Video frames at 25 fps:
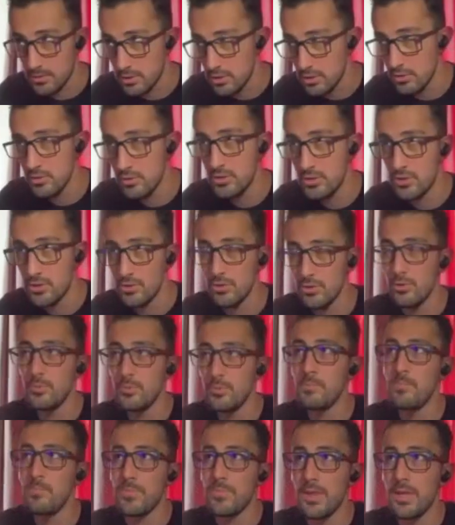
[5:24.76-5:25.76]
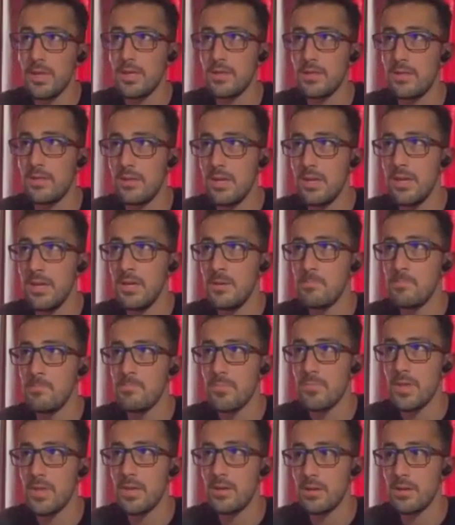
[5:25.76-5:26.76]
due to the
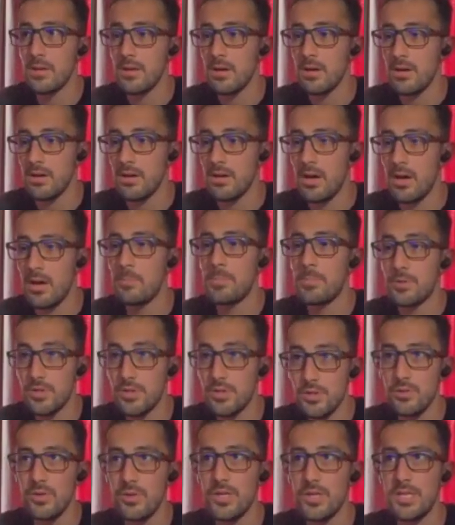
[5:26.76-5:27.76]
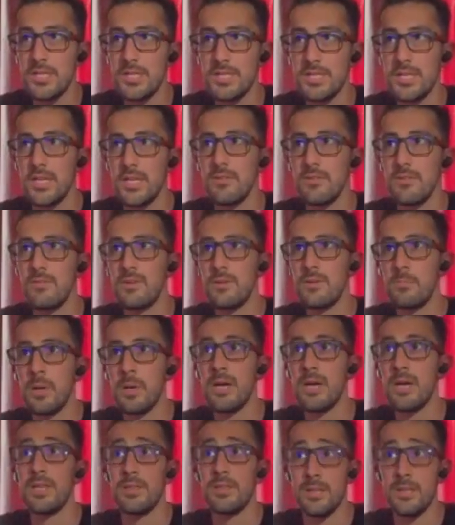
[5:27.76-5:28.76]
opportunities given
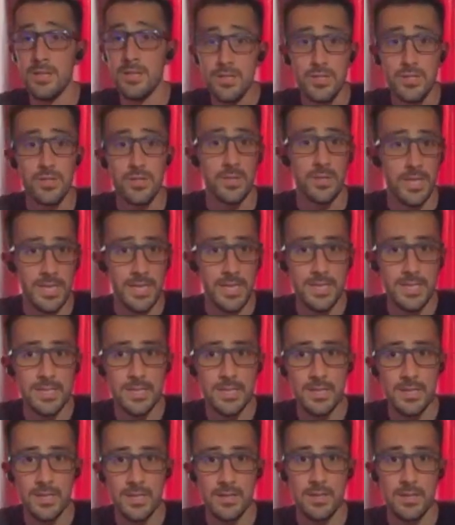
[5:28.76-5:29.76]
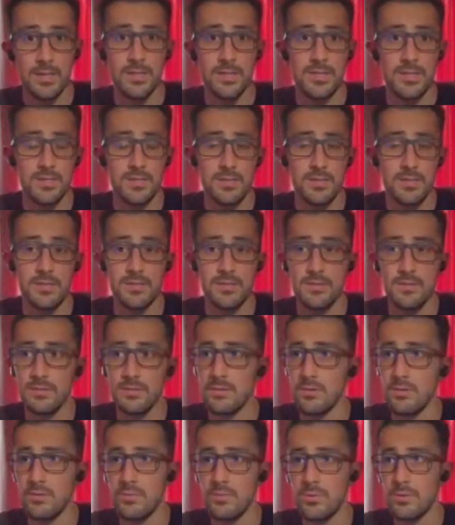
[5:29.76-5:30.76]
by the internet, and since
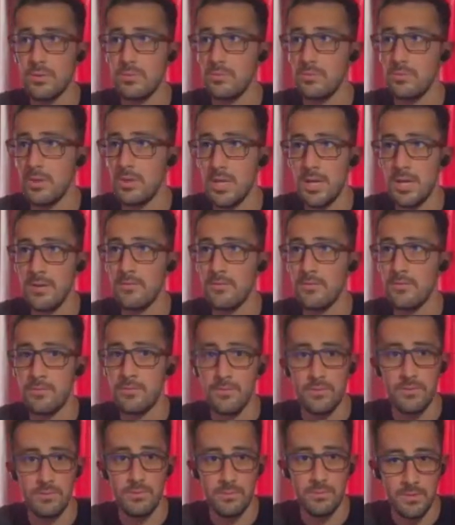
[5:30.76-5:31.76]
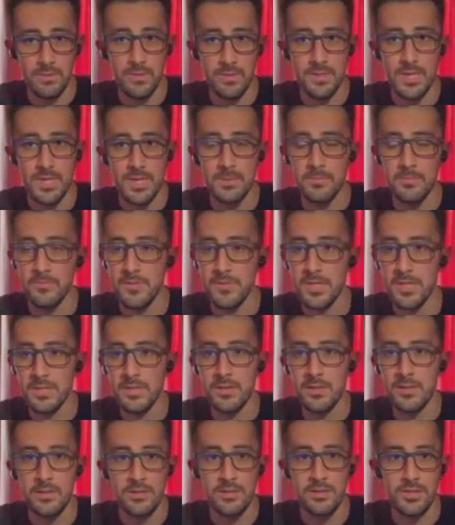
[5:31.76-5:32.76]
we have the type of
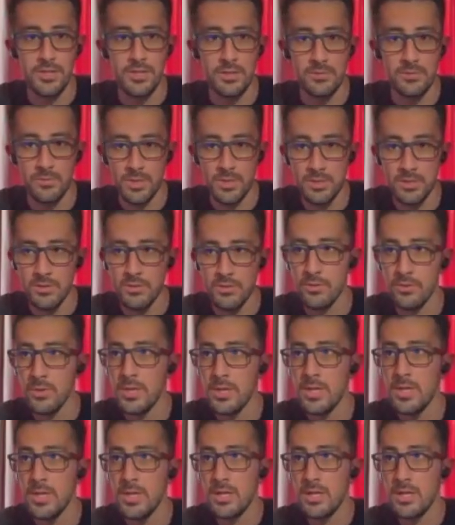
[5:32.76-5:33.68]
technology that we do,